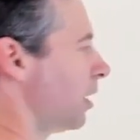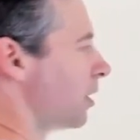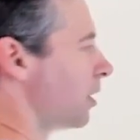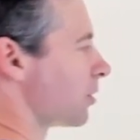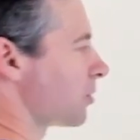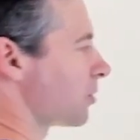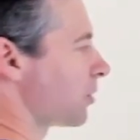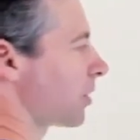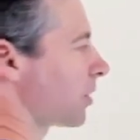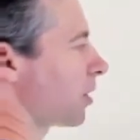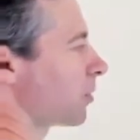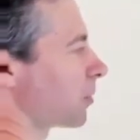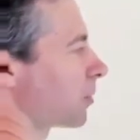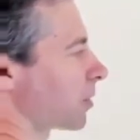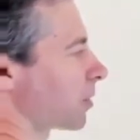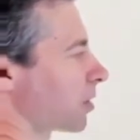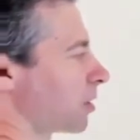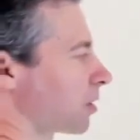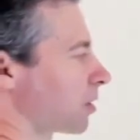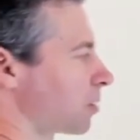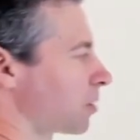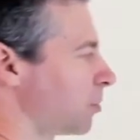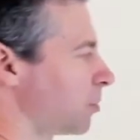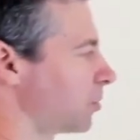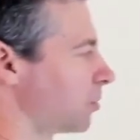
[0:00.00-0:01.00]
So again, we're going to
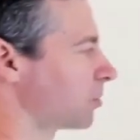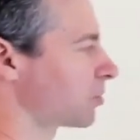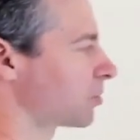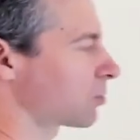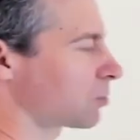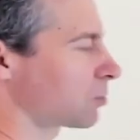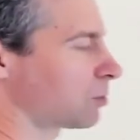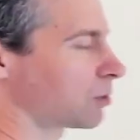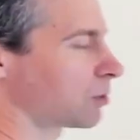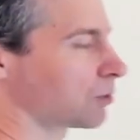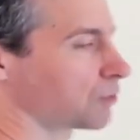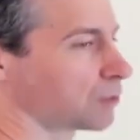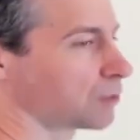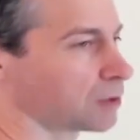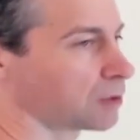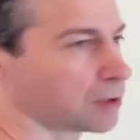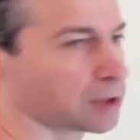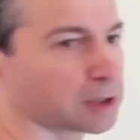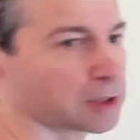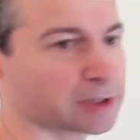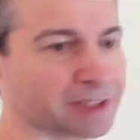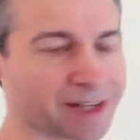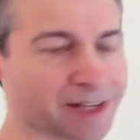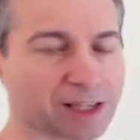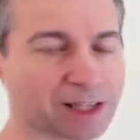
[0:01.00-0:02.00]
compute a score for
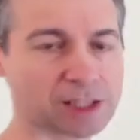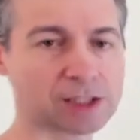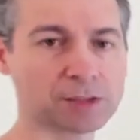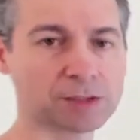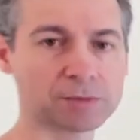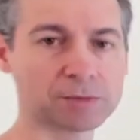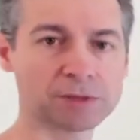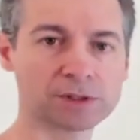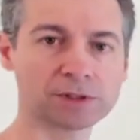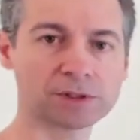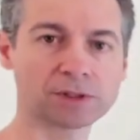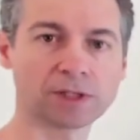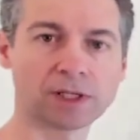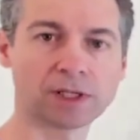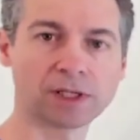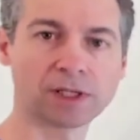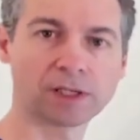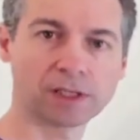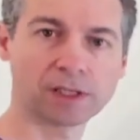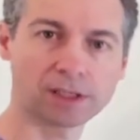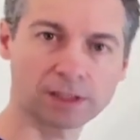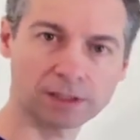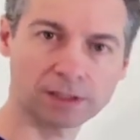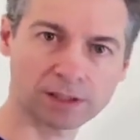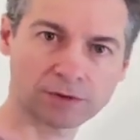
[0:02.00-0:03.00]
a document
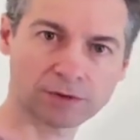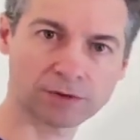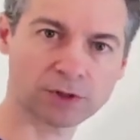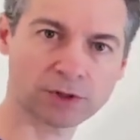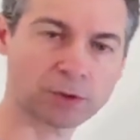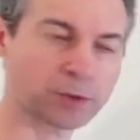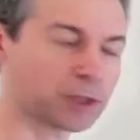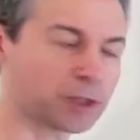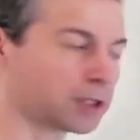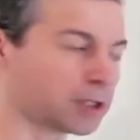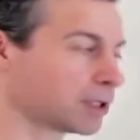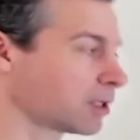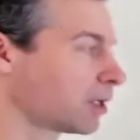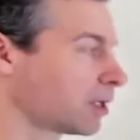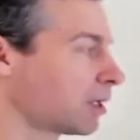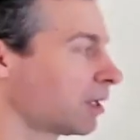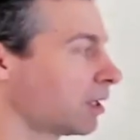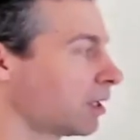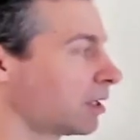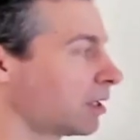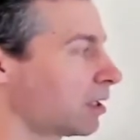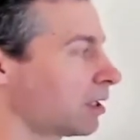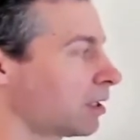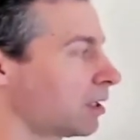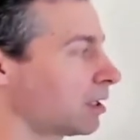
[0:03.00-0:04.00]
given a query,
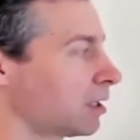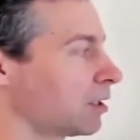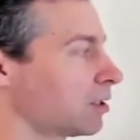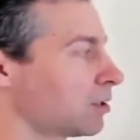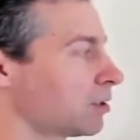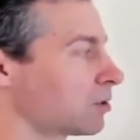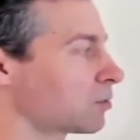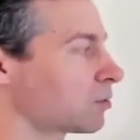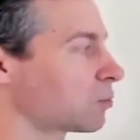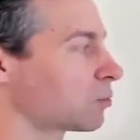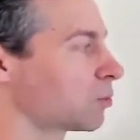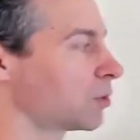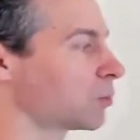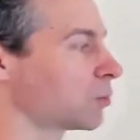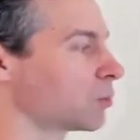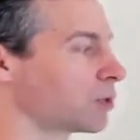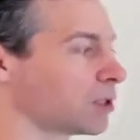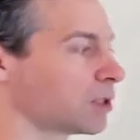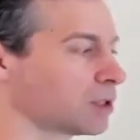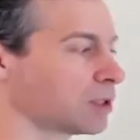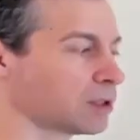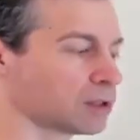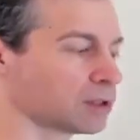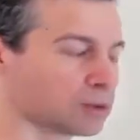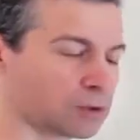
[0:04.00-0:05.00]
and when
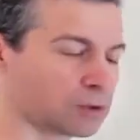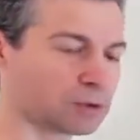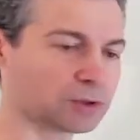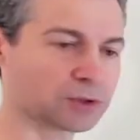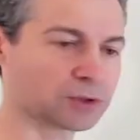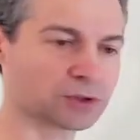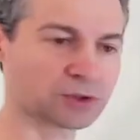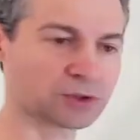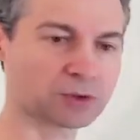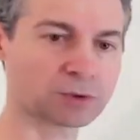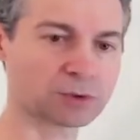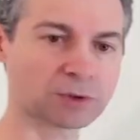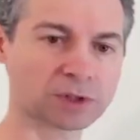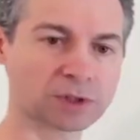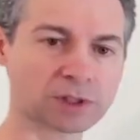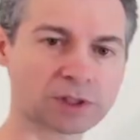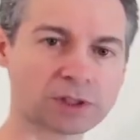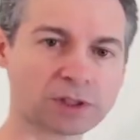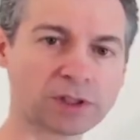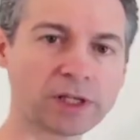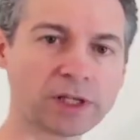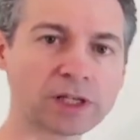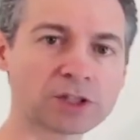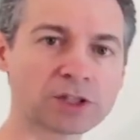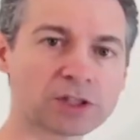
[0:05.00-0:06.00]
we, of course, score a
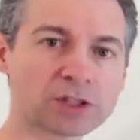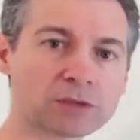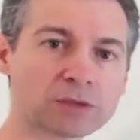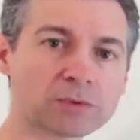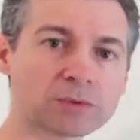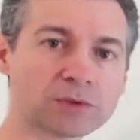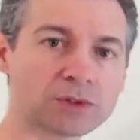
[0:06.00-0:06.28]
collection, we